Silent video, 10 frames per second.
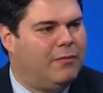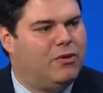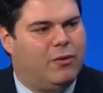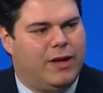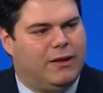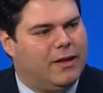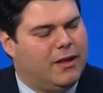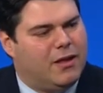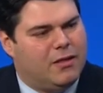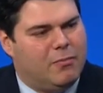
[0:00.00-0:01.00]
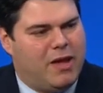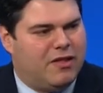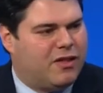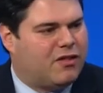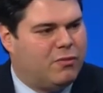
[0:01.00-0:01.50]
I'm doing the
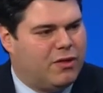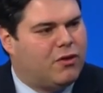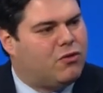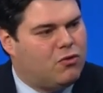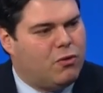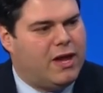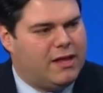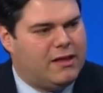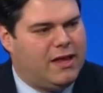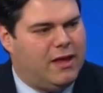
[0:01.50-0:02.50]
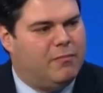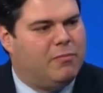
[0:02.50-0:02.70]
basics with a great team,